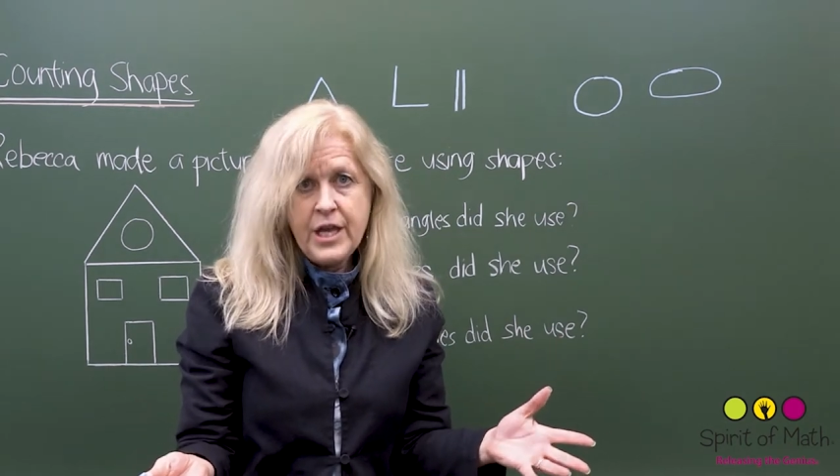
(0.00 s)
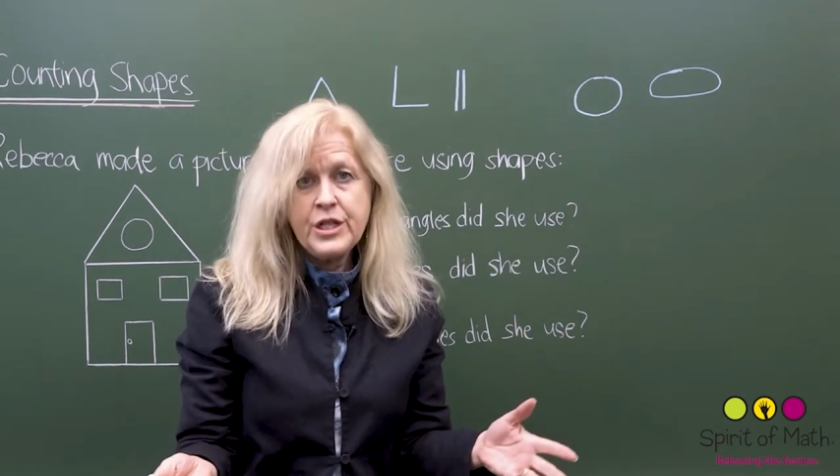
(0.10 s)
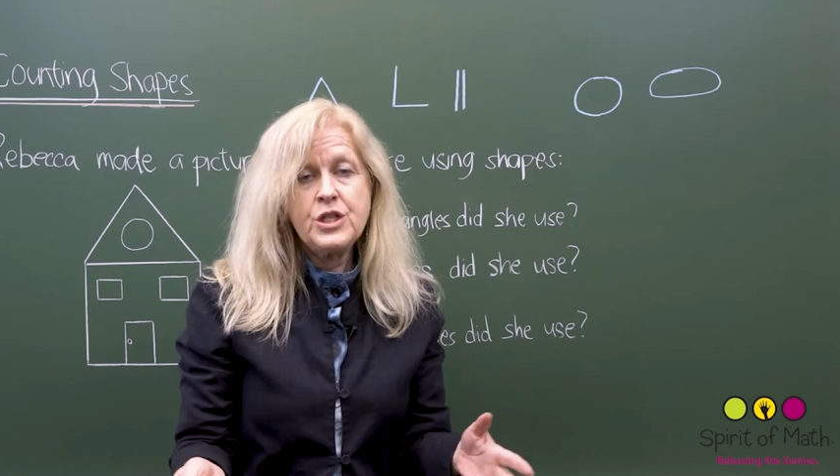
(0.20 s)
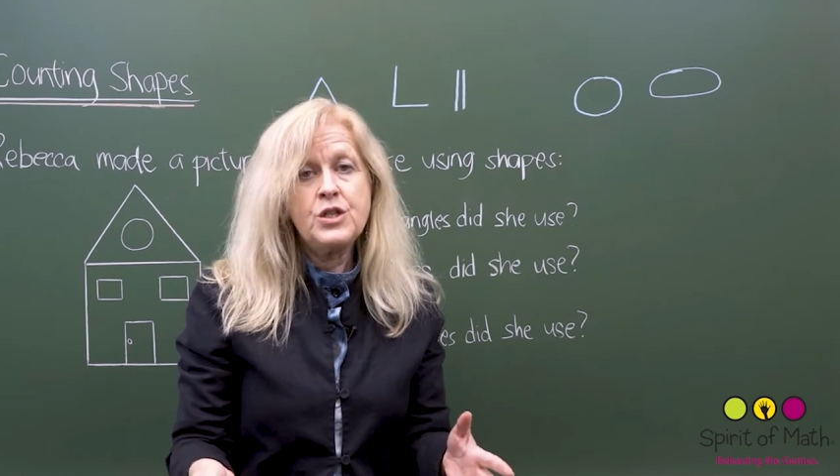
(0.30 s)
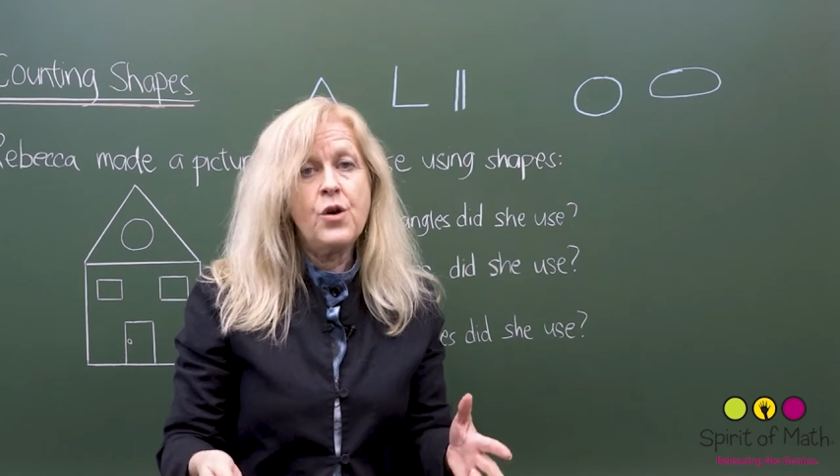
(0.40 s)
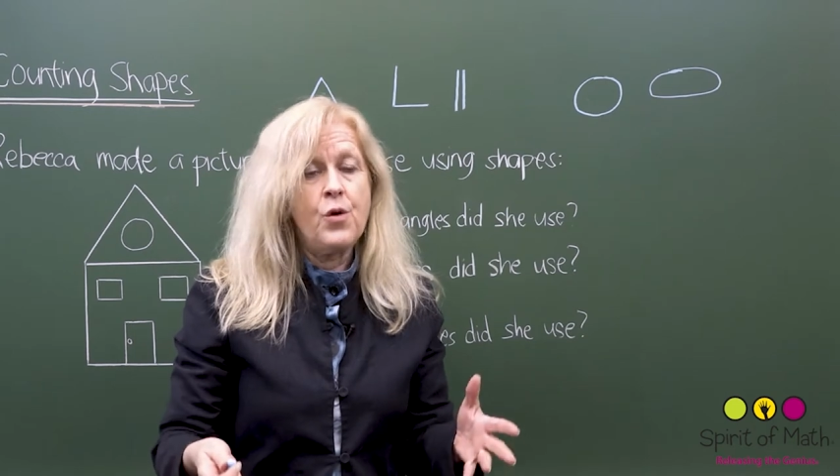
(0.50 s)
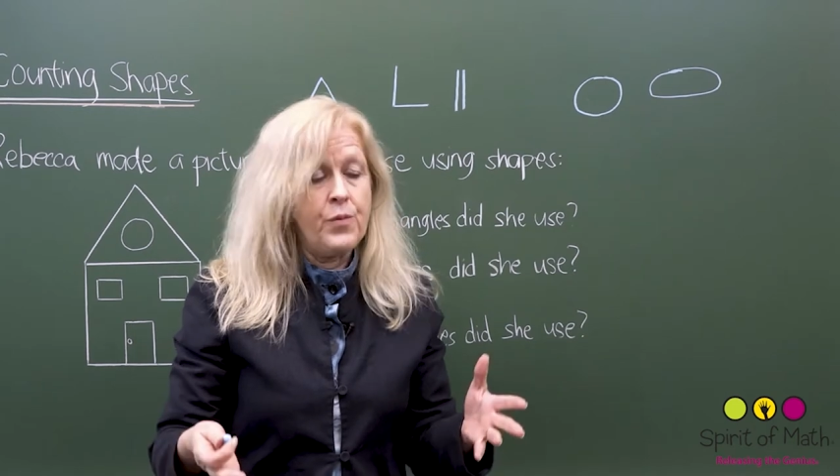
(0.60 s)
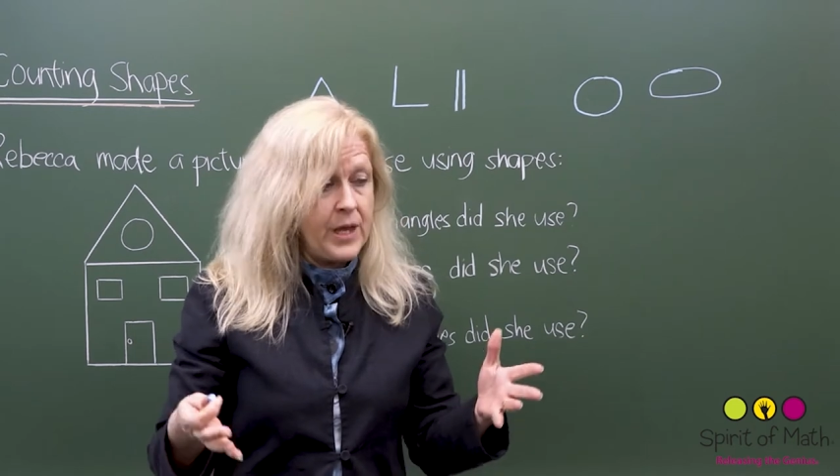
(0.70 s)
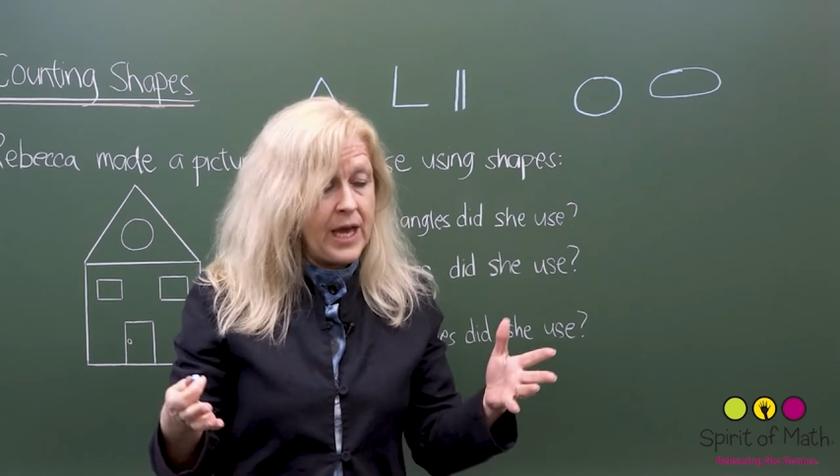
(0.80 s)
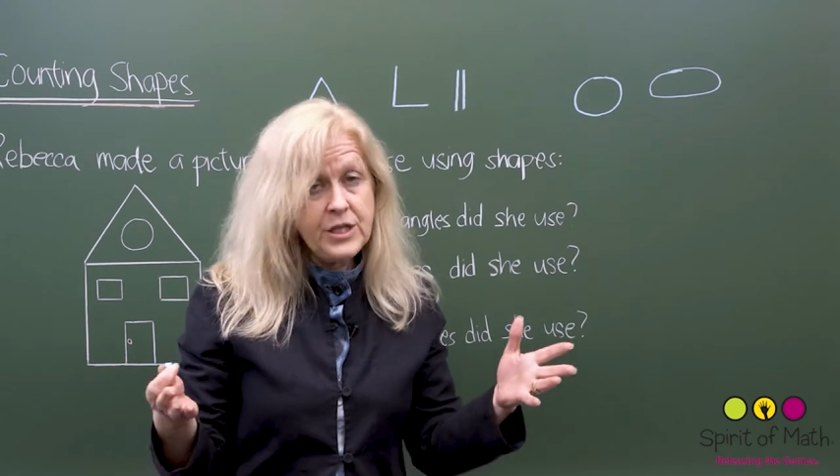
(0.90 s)

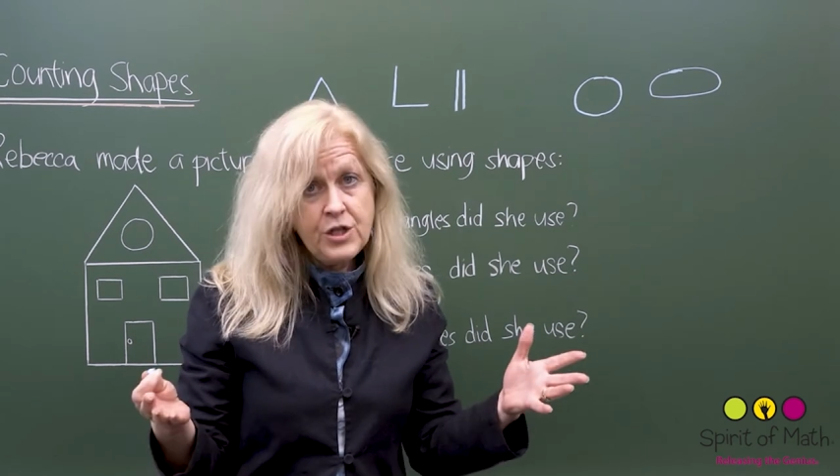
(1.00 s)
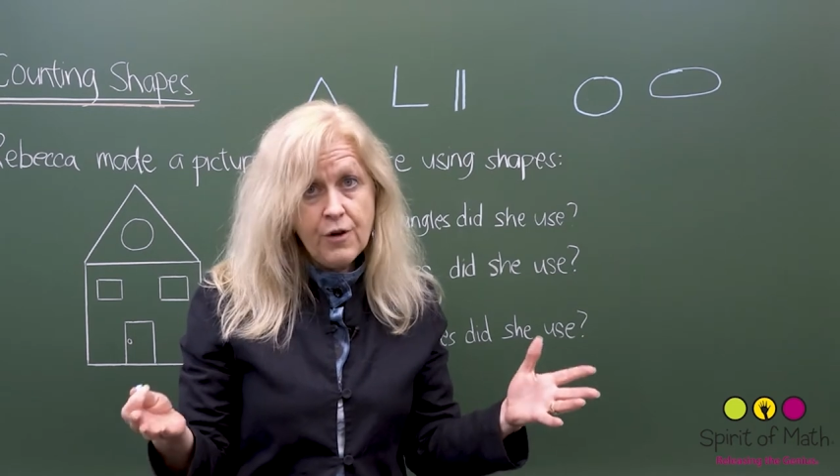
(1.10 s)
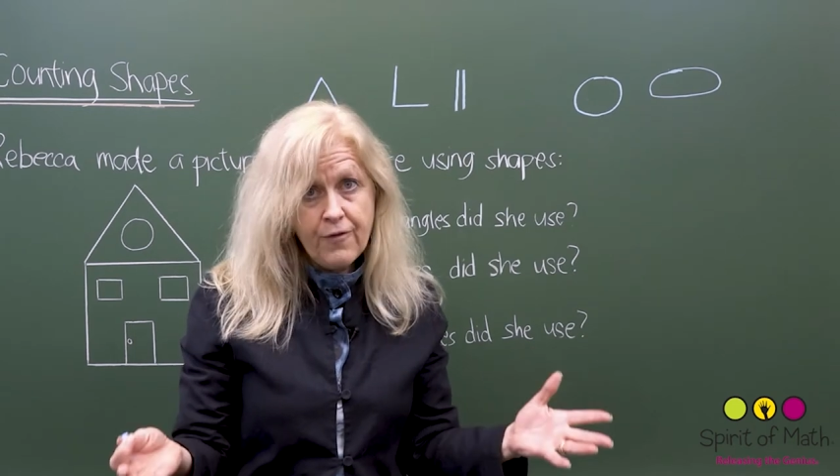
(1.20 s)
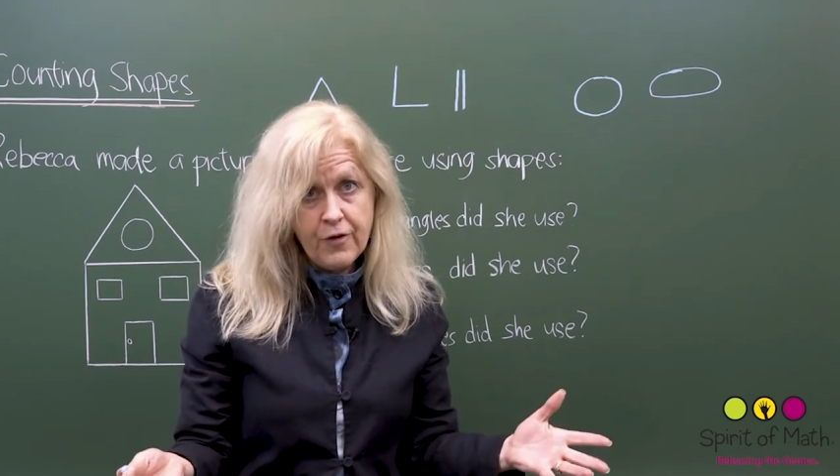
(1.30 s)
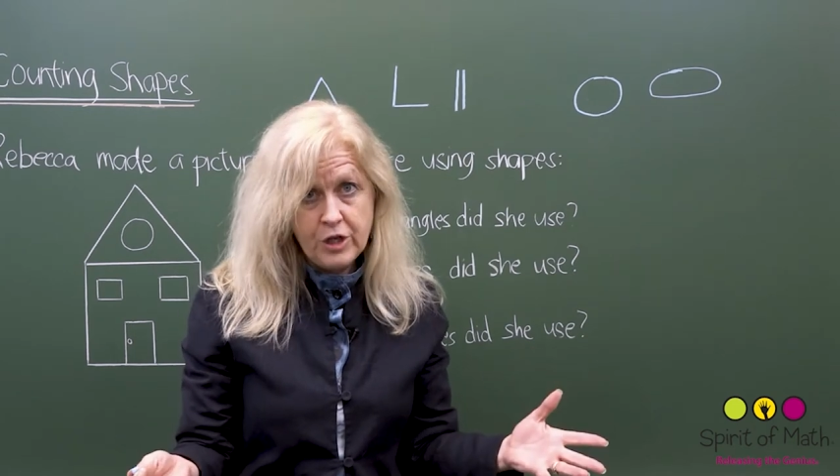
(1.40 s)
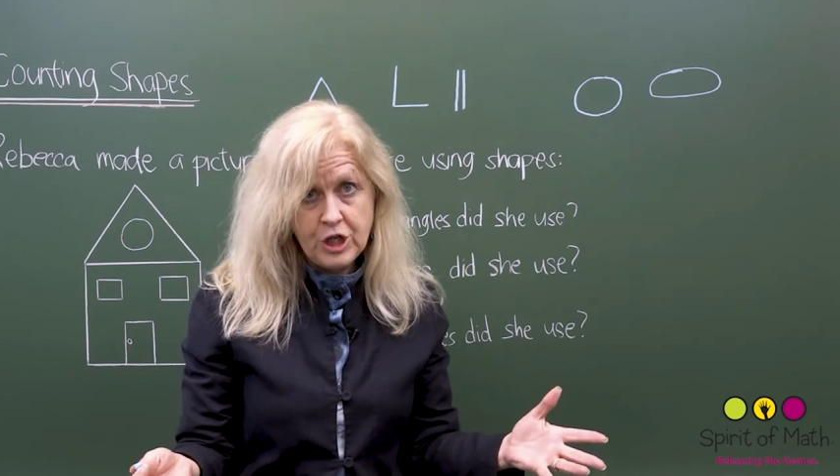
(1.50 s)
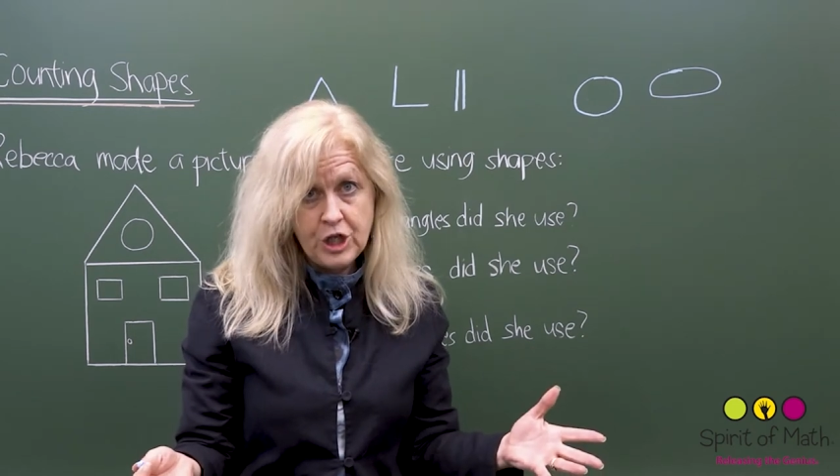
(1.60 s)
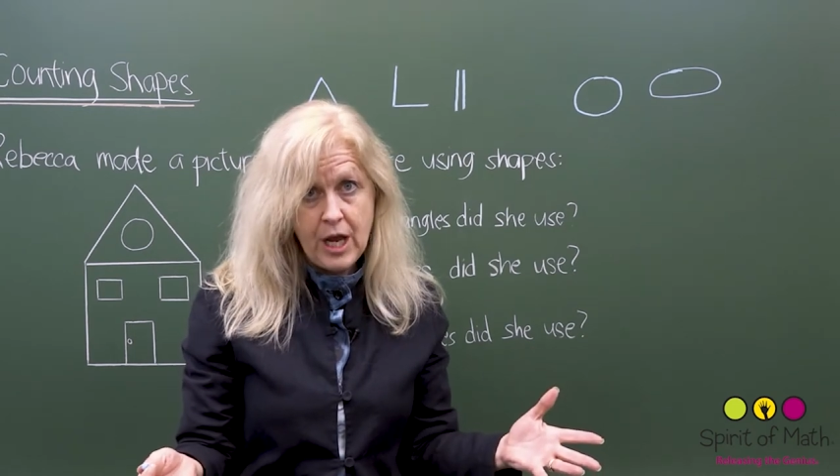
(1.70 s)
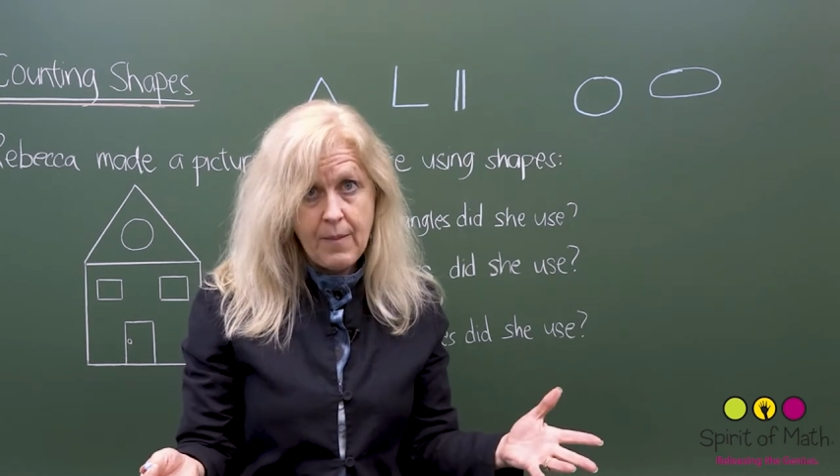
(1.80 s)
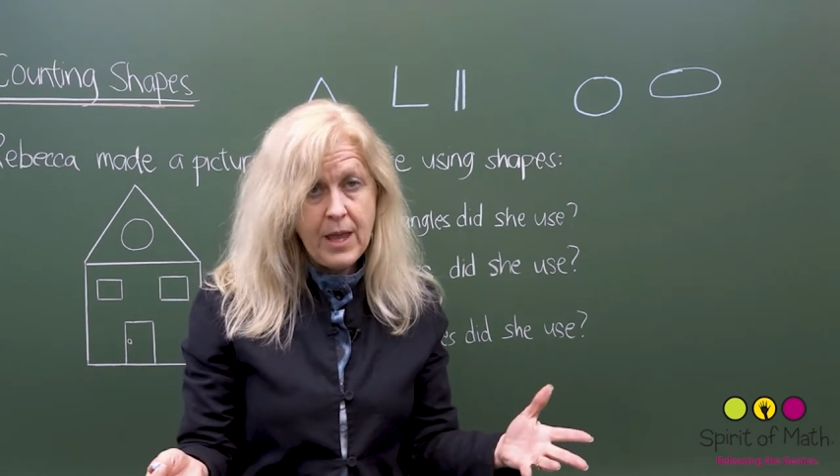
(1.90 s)
So that's your first
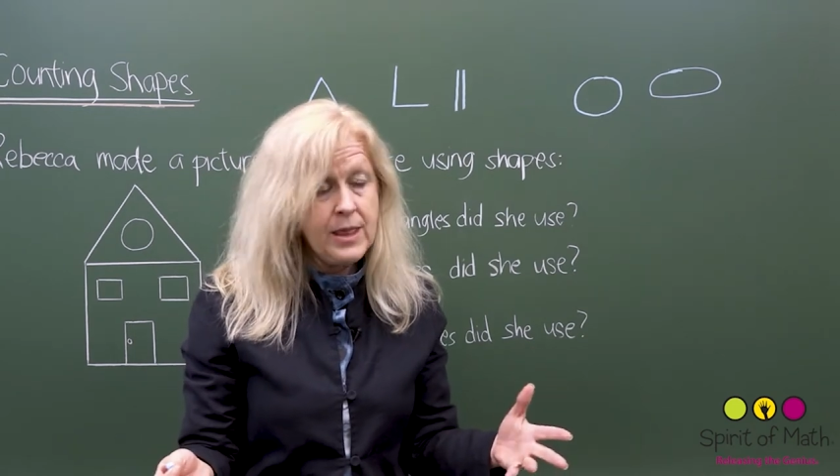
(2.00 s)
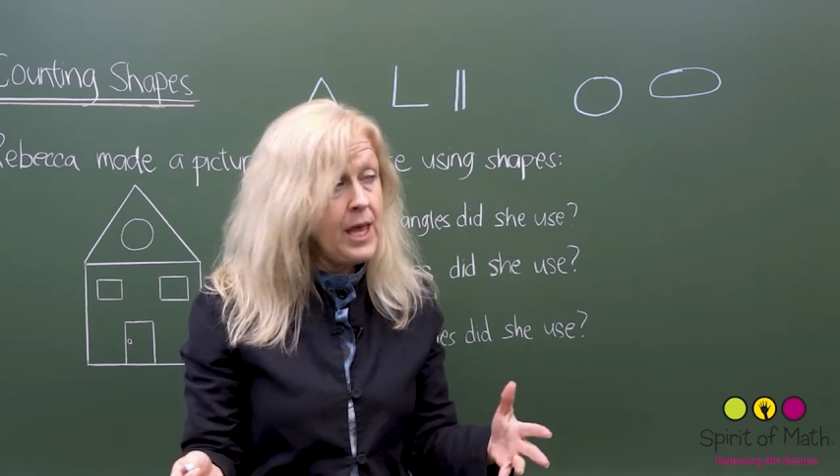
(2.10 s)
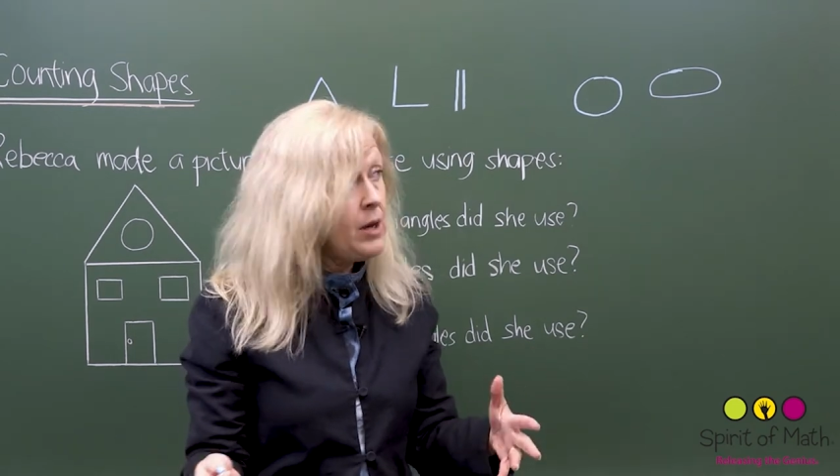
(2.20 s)
shape. And